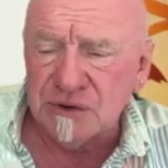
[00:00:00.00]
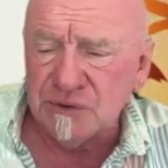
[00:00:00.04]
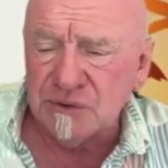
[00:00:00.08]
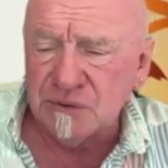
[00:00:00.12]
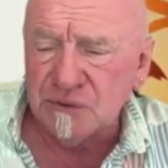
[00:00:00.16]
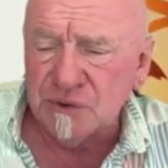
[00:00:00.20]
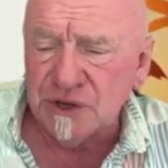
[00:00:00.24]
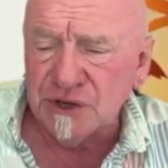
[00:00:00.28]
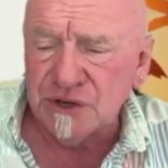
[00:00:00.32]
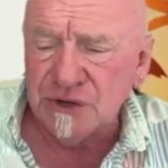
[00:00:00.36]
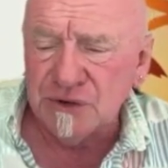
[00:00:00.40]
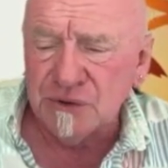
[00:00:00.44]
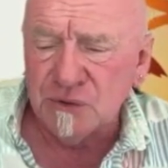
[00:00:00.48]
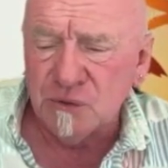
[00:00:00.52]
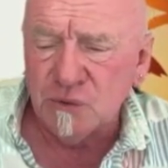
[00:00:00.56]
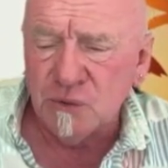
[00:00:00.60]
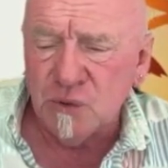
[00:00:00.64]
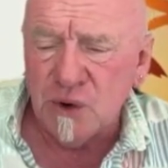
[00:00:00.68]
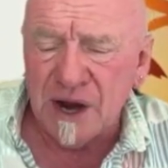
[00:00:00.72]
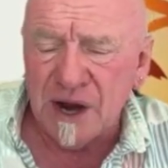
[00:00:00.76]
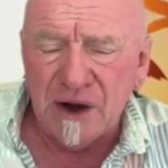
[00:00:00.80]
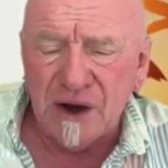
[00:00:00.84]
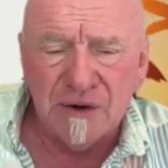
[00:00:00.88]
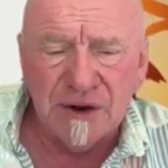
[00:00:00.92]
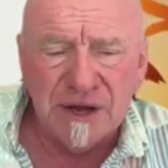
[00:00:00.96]

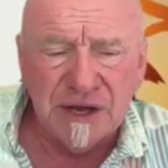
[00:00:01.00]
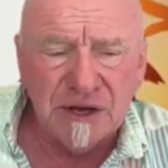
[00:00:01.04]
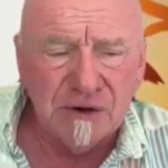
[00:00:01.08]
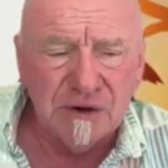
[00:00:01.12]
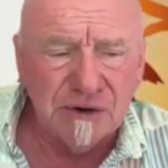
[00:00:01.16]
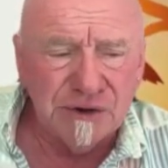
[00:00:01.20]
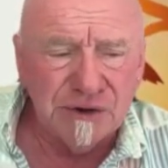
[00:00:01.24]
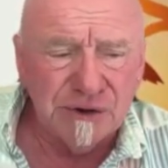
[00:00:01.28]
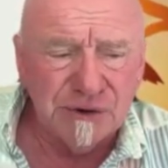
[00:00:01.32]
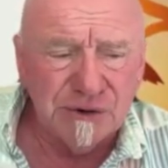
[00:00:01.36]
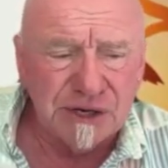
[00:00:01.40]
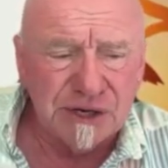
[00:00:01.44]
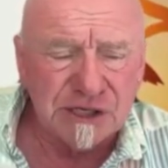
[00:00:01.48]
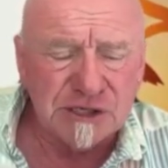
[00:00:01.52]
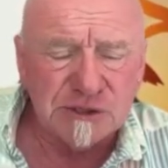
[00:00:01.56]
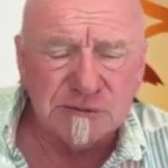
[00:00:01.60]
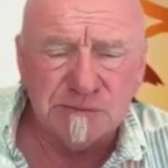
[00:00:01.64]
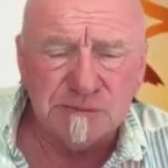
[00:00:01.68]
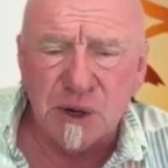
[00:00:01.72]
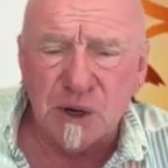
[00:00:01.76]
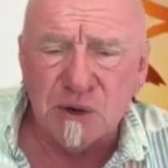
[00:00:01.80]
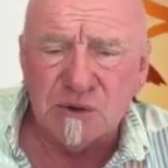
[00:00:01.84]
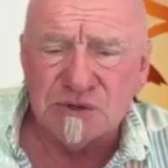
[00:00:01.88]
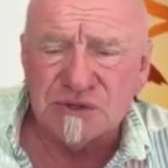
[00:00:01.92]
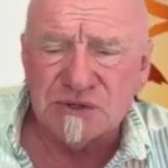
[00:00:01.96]
wearing or you're
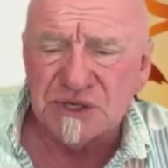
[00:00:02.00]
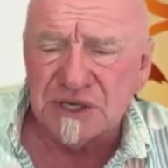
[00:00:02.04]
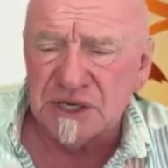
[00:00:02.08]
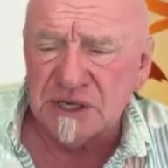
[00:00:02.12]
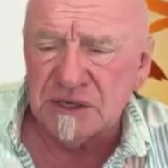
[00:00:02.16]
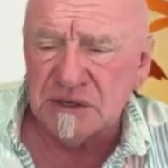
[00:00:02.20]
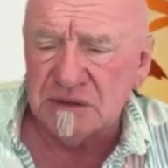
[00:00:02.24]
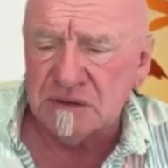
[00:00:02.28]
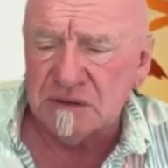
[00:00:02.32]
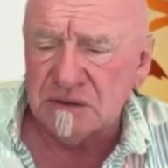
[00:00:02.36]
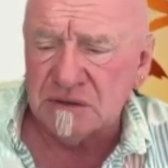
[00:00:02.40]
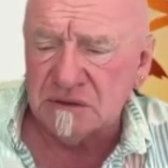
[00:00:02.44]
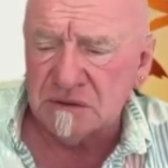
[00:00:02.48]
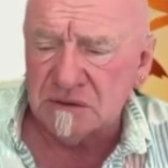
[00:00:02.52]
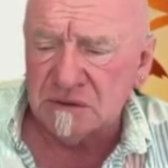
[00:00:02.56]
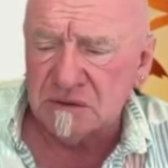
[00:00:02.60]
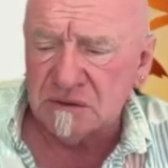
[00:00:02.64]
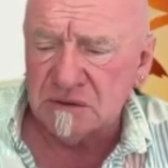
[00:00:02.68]
exposing